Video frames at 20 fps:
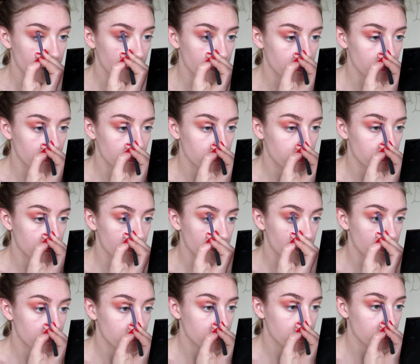to really add
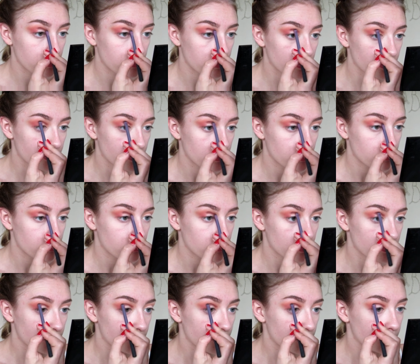some definition and
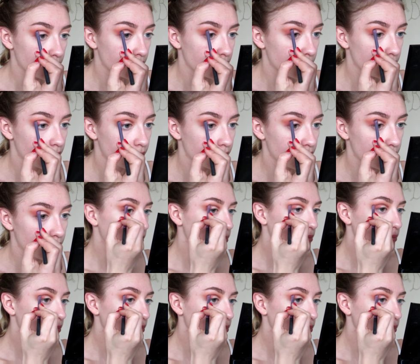start carving out that cat eye